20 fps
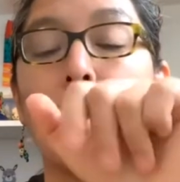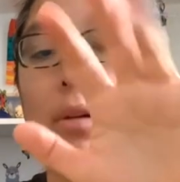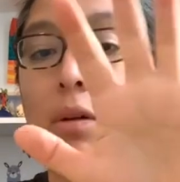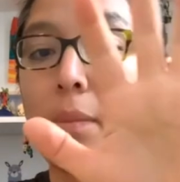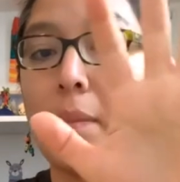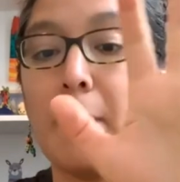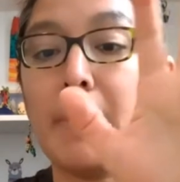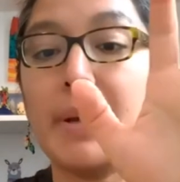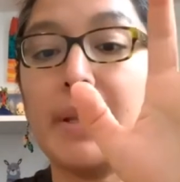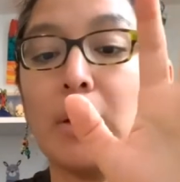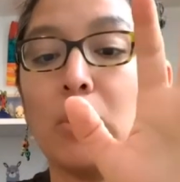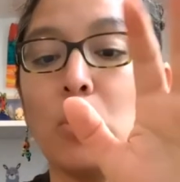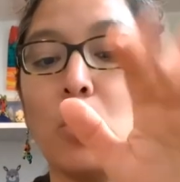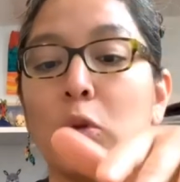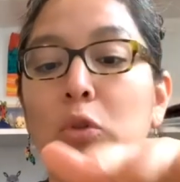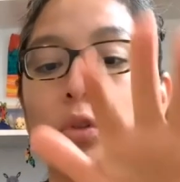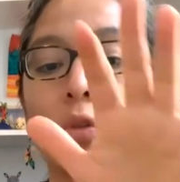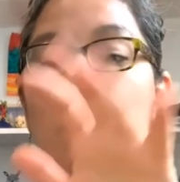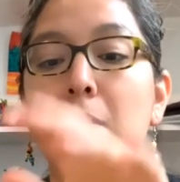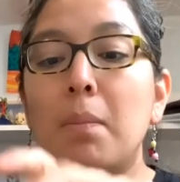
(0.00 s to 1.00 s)
remember the
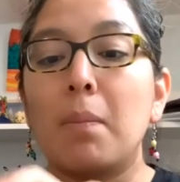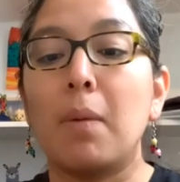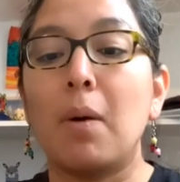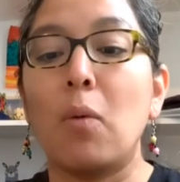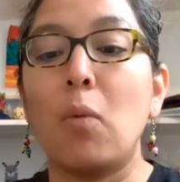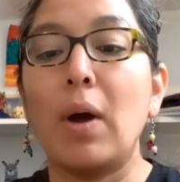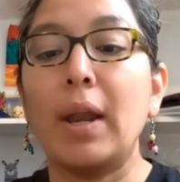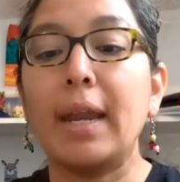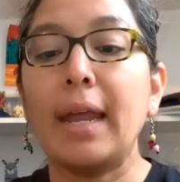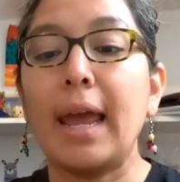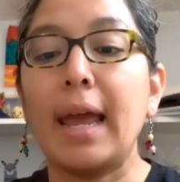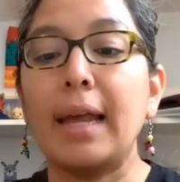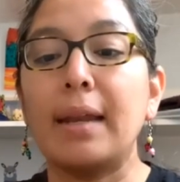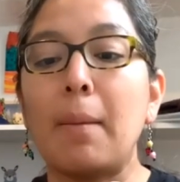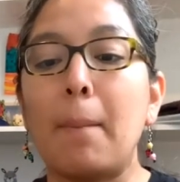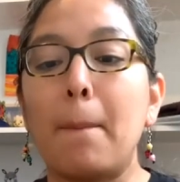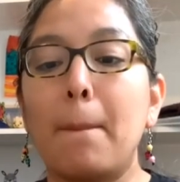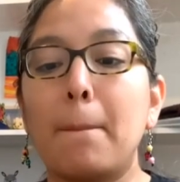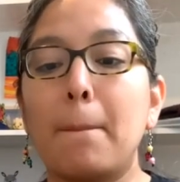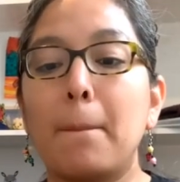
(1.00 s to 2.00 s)
rules. One hand